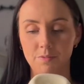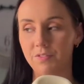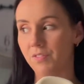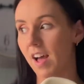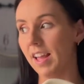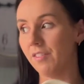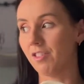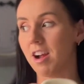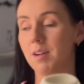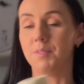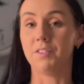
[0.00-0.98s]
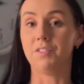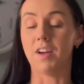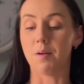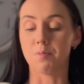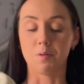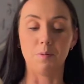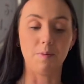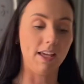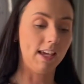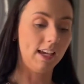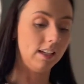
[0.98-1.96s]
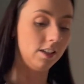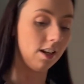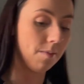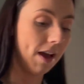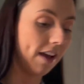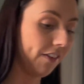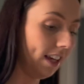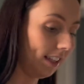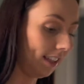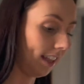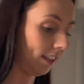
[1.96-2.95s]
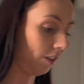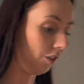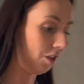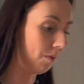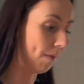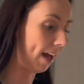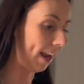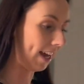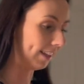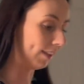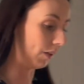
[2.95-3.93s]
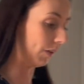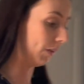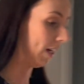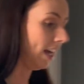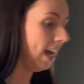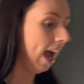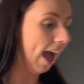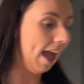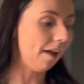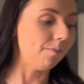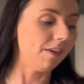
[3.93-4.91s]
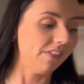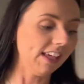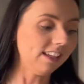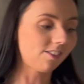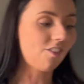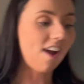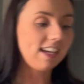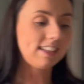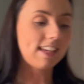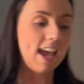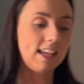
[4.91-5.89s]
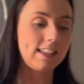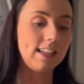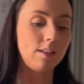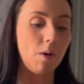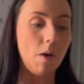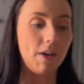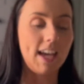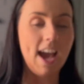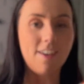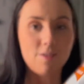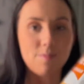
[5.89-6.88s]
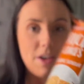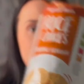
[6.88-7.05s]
5 grams of fat probably each time I have it. So that's not too bad at all. These rice cakes as well, a caramel